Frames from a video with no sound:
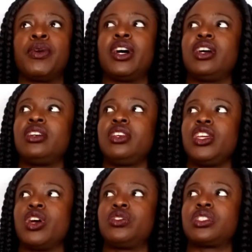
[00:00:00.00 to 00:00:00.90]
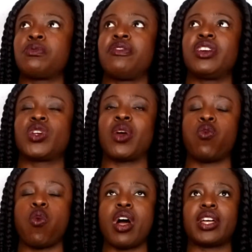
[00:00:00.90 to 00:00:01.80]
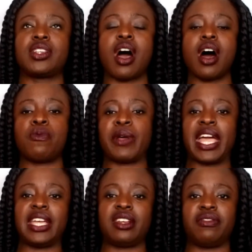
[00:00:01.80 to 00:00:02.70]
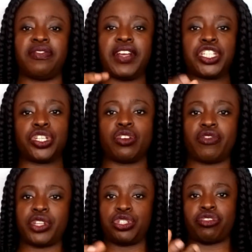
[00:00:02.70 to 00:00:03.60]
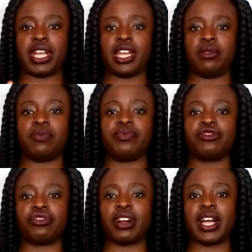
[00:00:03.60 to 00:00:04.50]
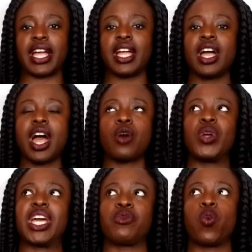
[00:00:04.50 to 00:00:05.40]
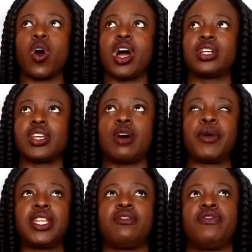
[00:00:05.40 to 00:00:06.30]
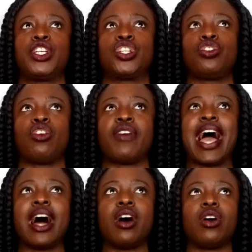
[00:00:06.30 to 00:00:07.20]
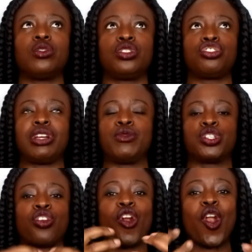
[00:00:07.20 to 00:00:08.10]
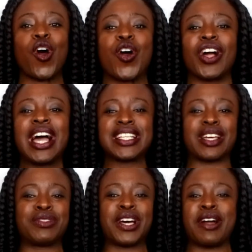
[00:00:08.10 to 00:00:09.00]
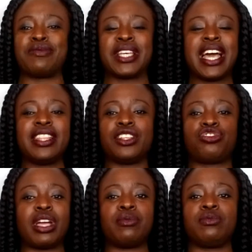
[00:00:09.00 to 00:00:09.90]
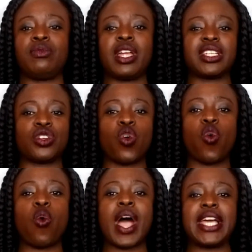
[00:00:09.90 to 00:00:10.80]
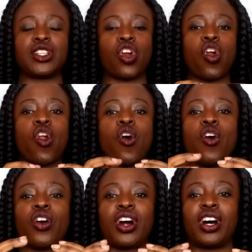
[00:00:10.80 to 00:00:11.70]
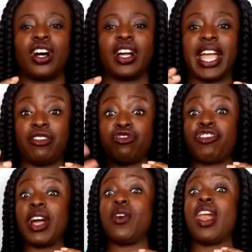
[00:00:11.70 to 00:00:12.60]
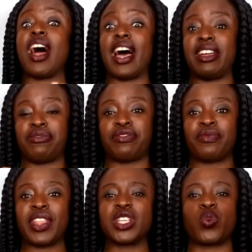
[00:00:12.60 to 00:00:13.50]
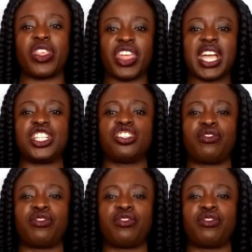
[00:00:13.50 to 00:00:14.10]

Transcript: But some of us get worked up in the vision of the dream, right? We get worked up in the vision of how the dream should look. Sometimes the dream doesn't always look in real life as we think it